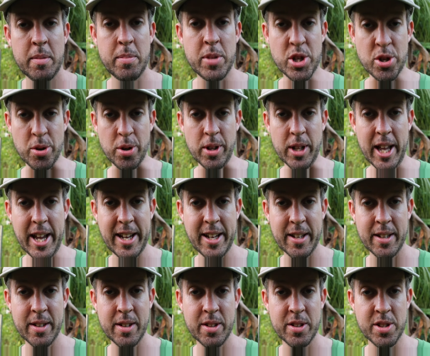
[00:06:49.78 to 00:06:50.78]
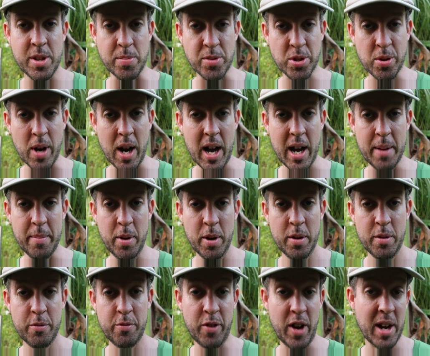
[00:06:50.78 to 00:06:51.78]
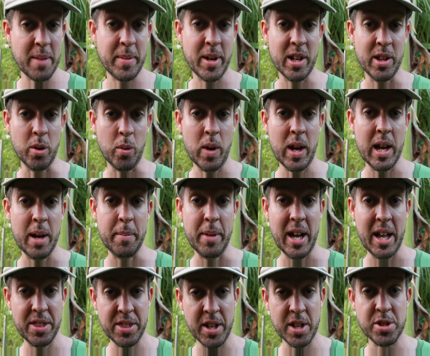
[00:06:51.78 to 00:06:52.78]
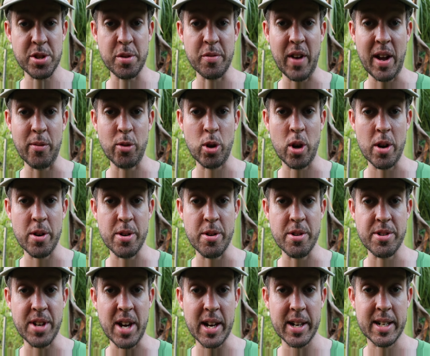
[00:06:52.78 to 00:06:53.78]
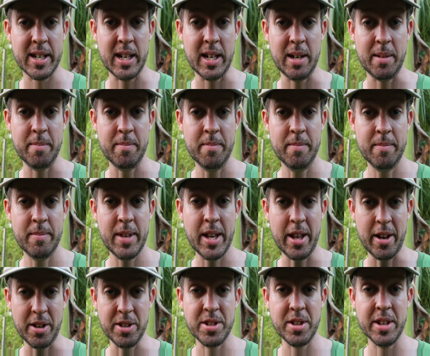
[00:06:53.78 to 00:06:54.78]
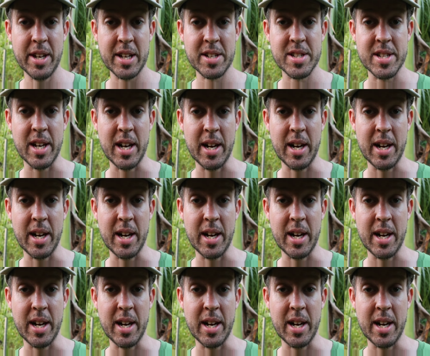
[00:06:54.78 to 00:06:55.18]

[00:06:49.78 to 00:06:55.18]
Be sure to like, subscribe, find me on the web at thesurvivalgardener.com, and until next